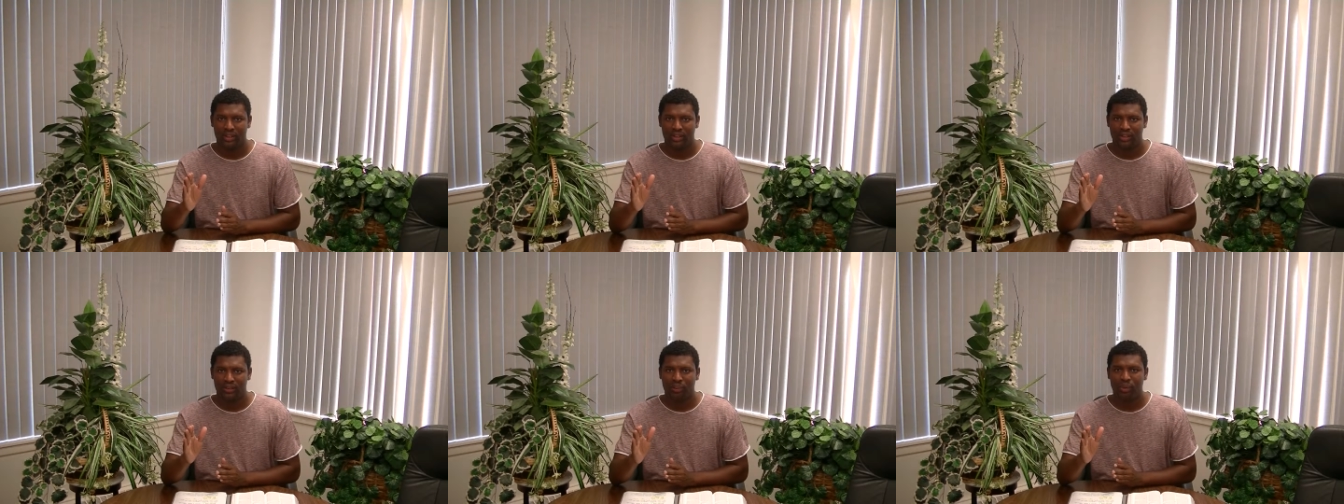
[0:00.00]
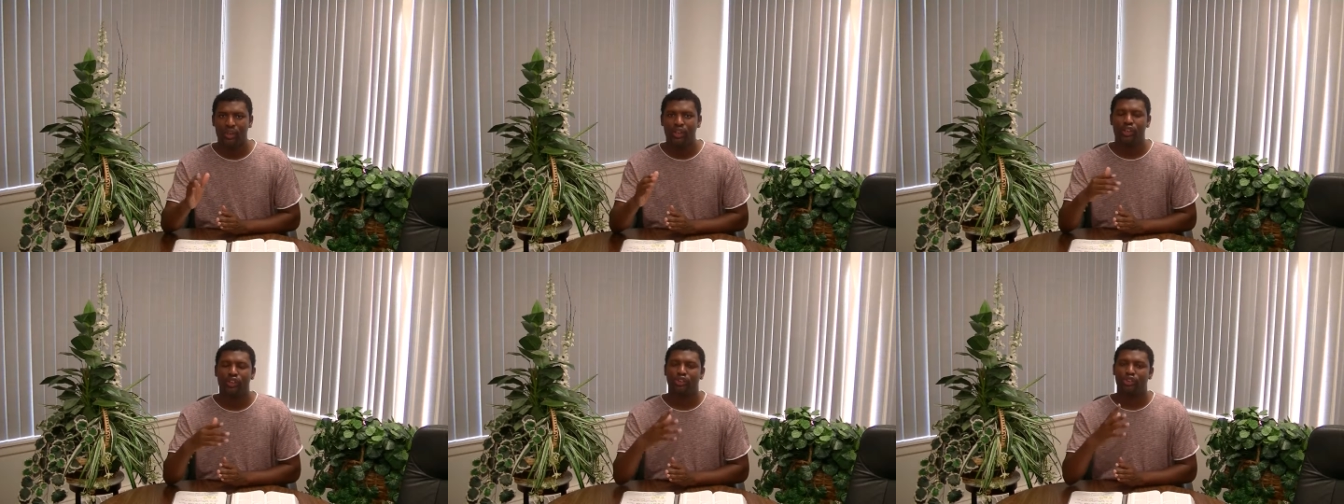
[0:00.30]

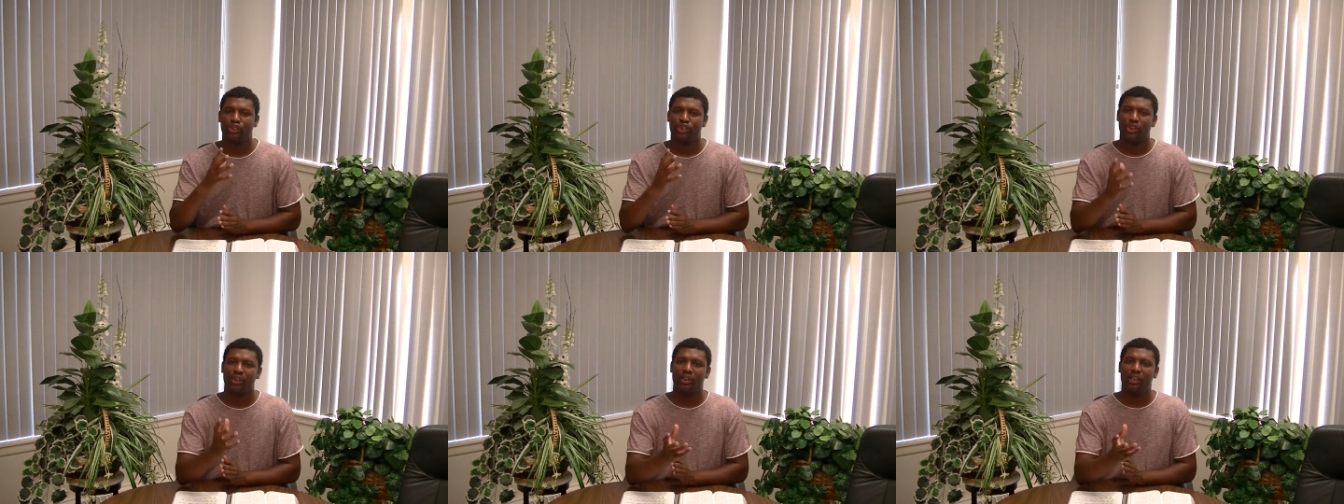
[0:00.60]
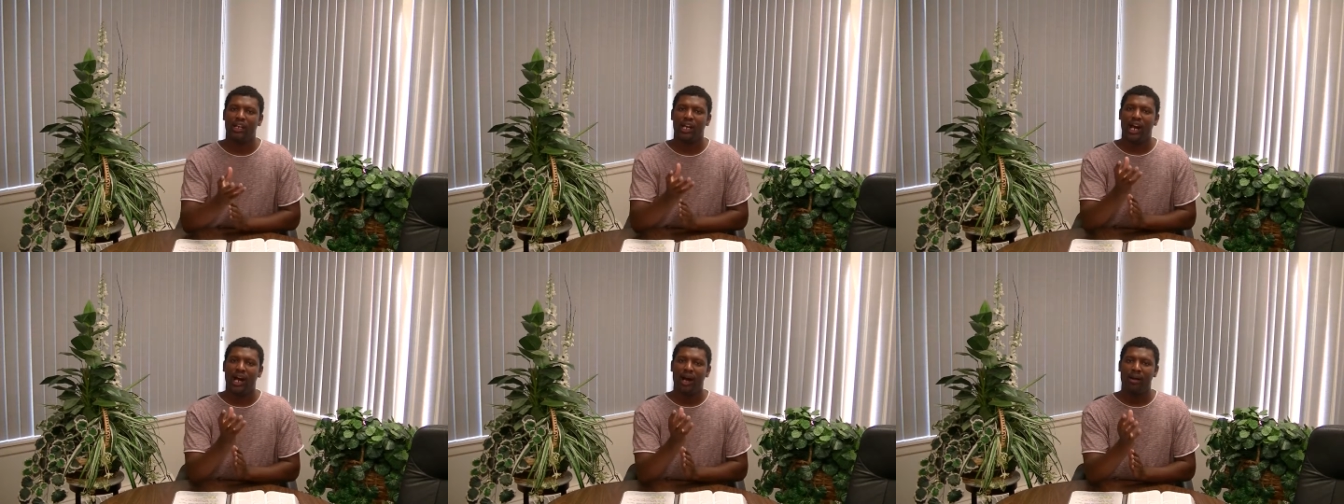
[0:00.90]
When you're
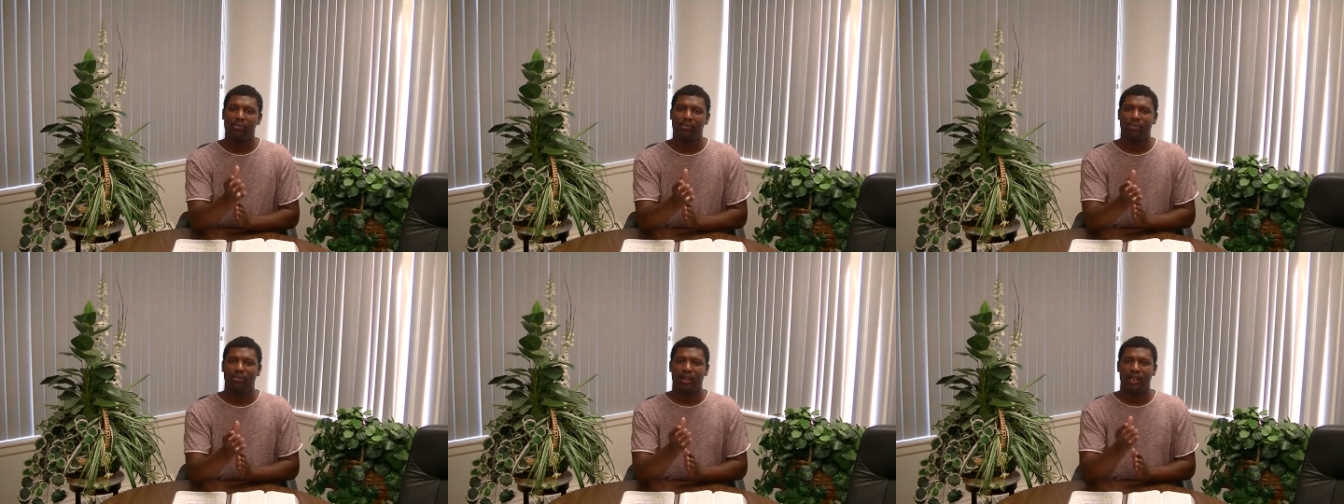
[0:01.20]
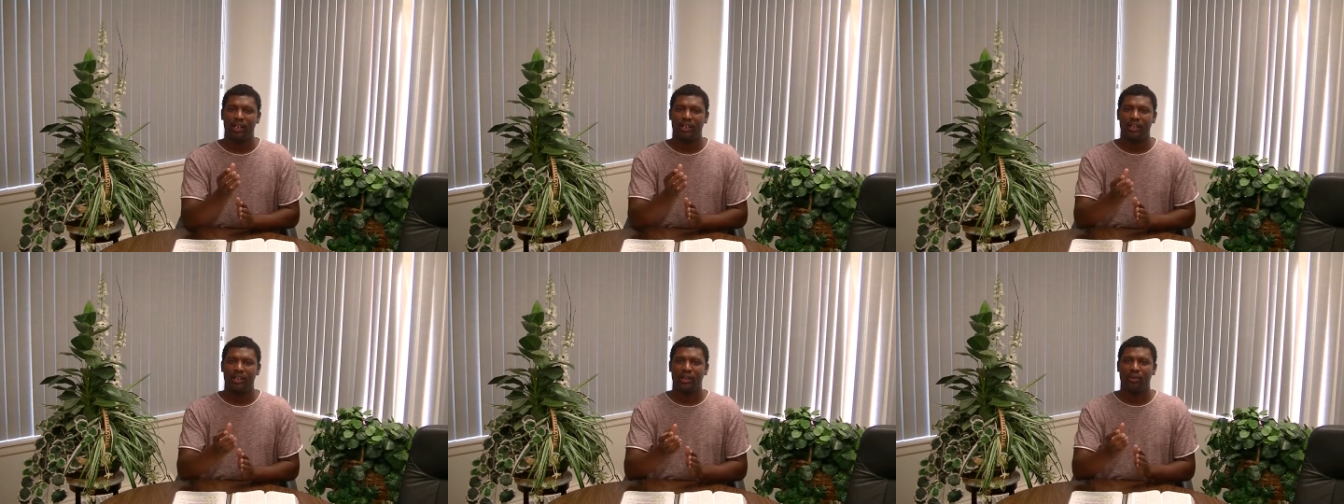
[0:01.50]
truly
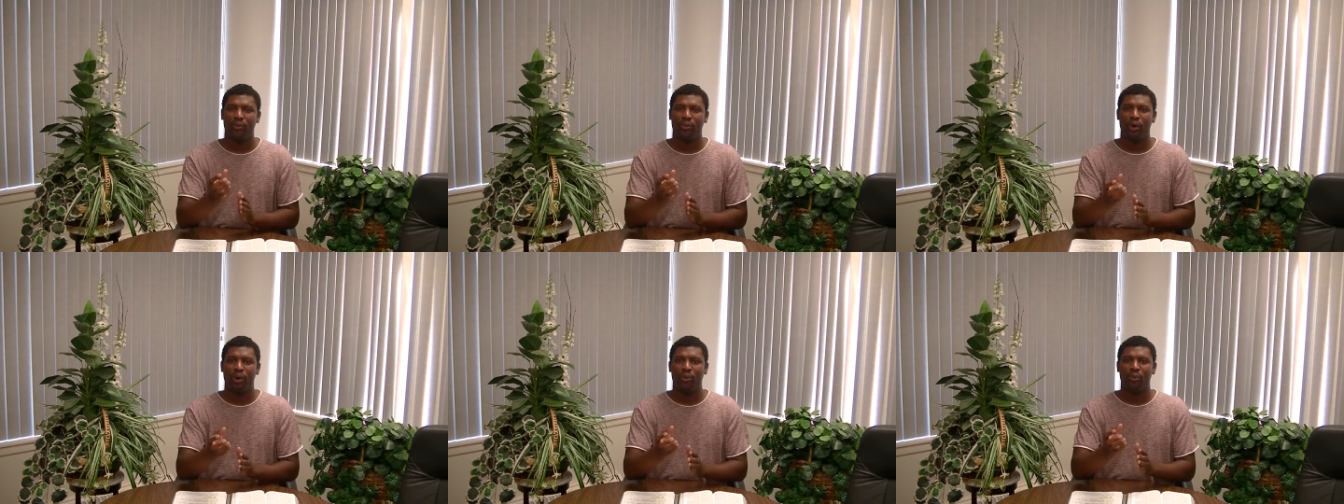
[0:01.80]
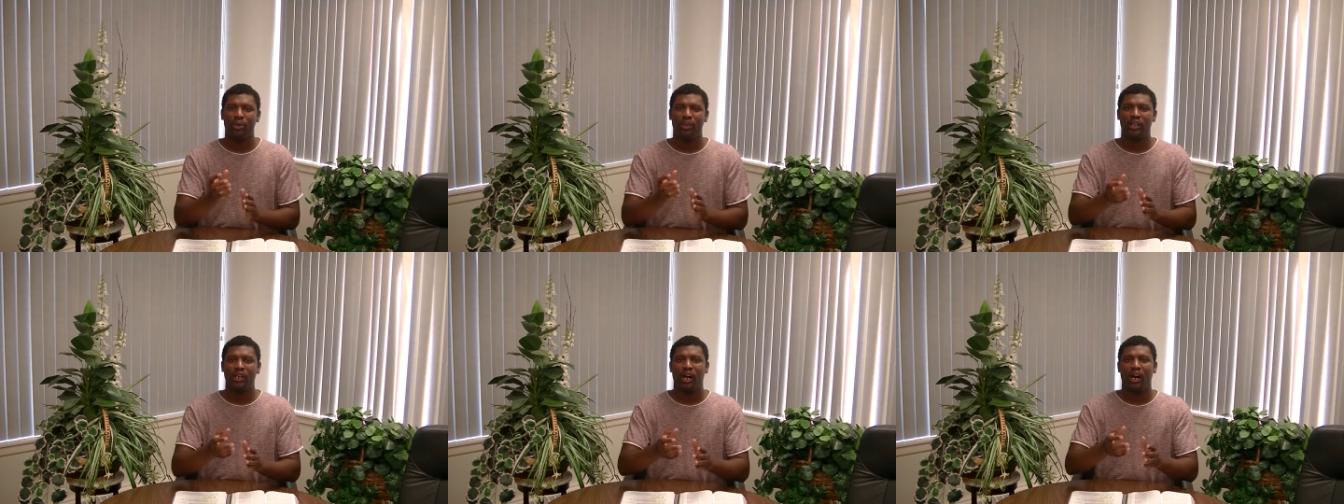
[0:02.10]
operating in what
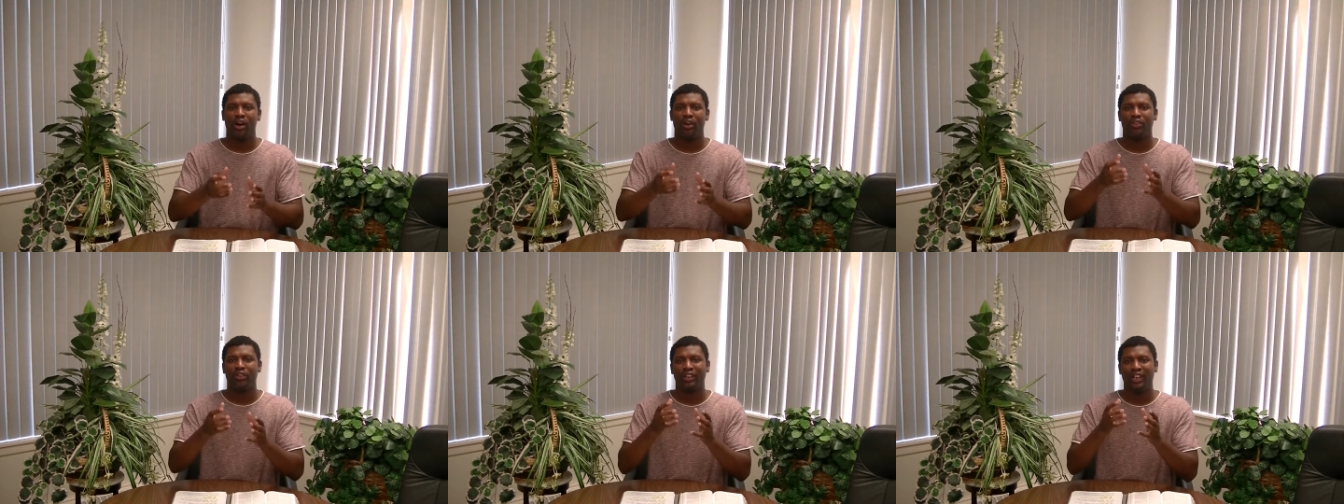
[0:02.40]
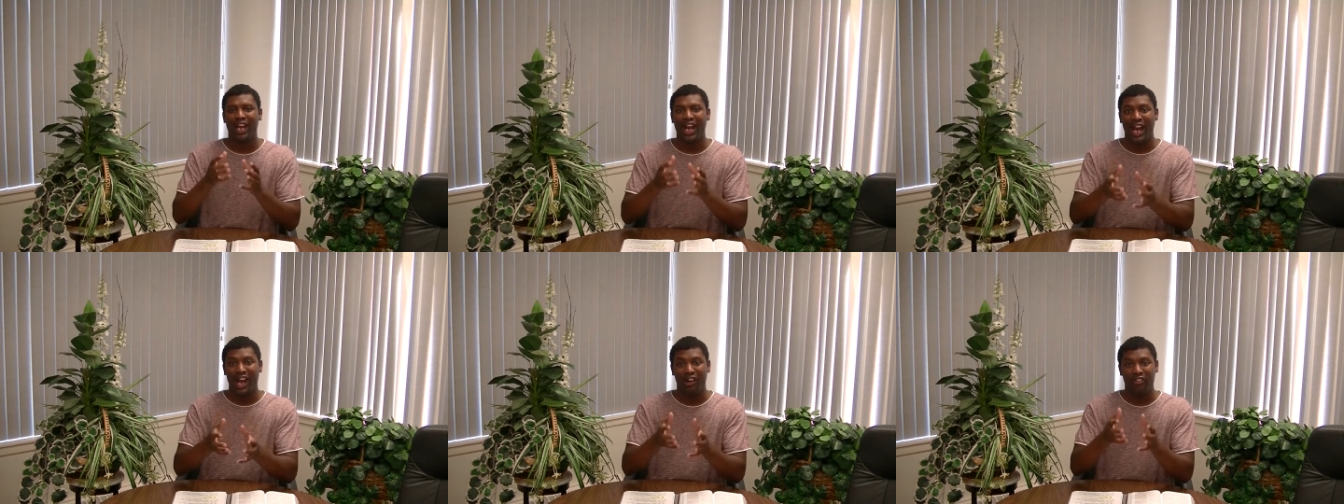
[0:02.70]
we call
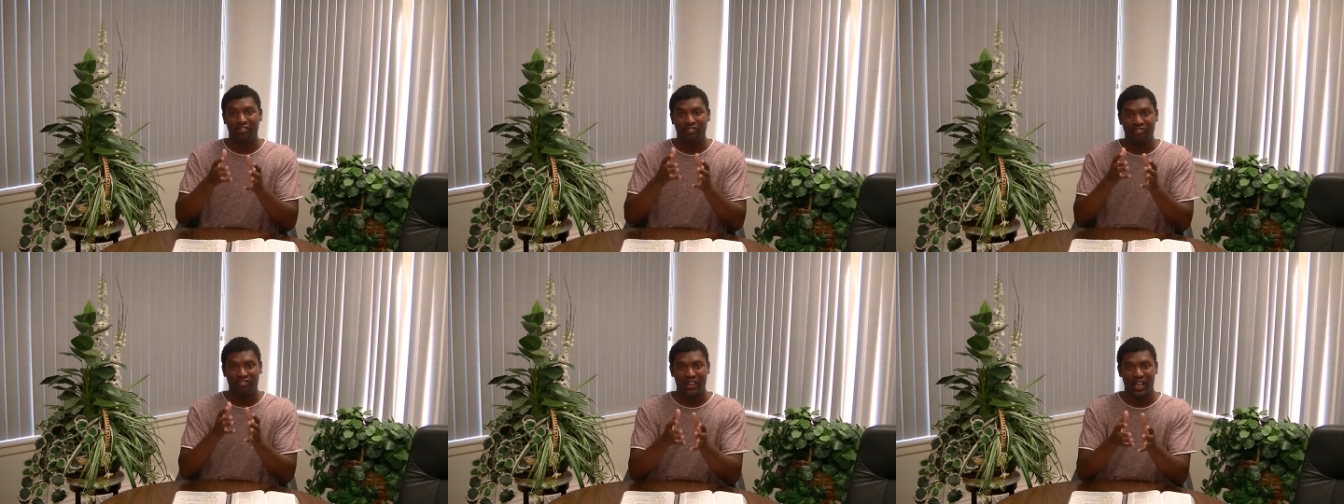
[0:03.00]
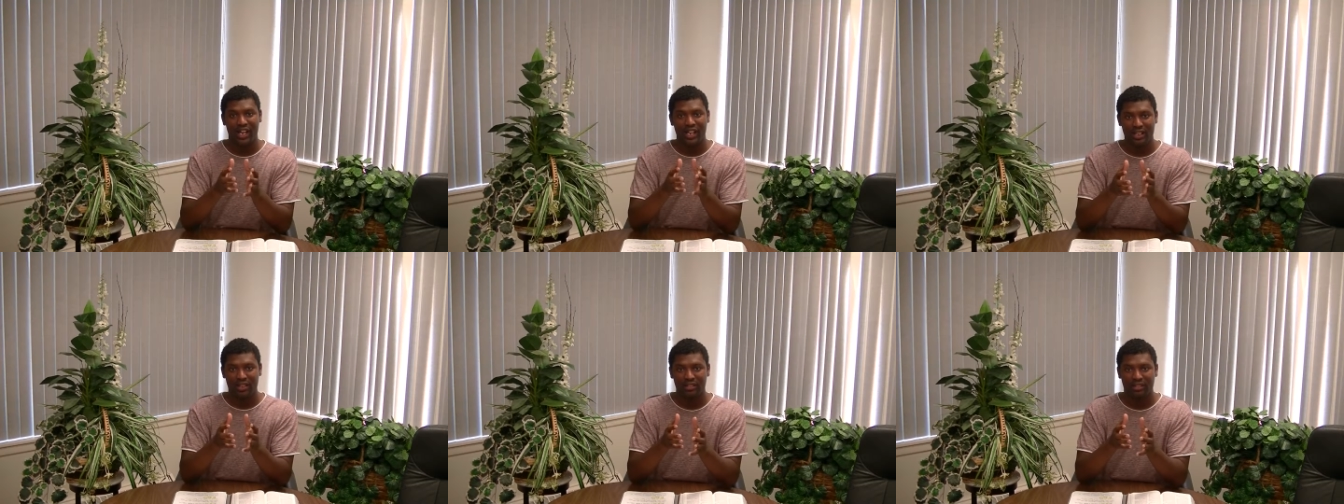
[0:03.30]
now
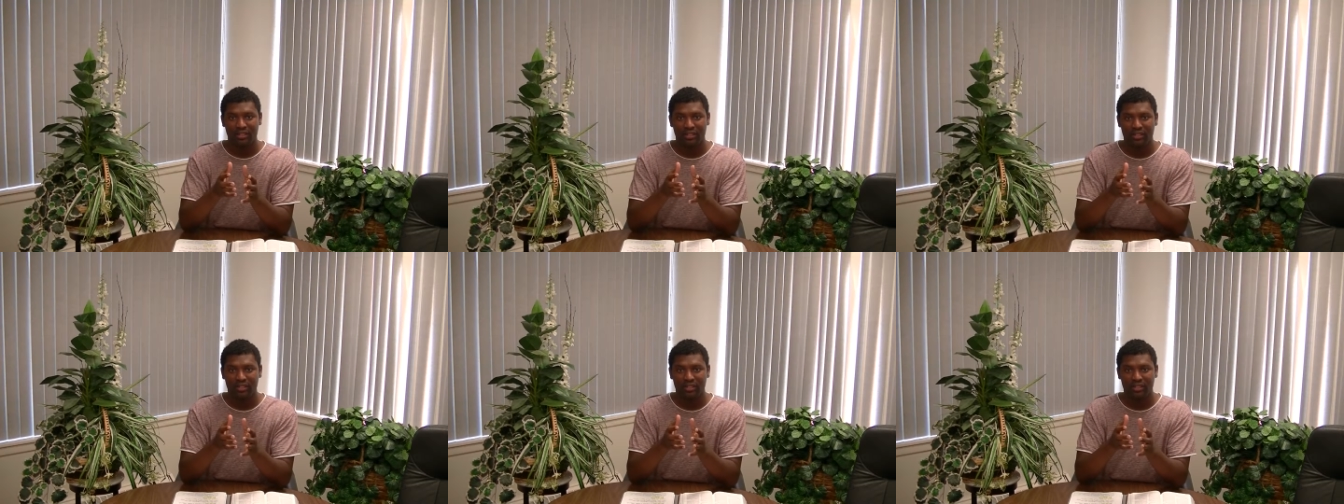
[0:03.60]
faith,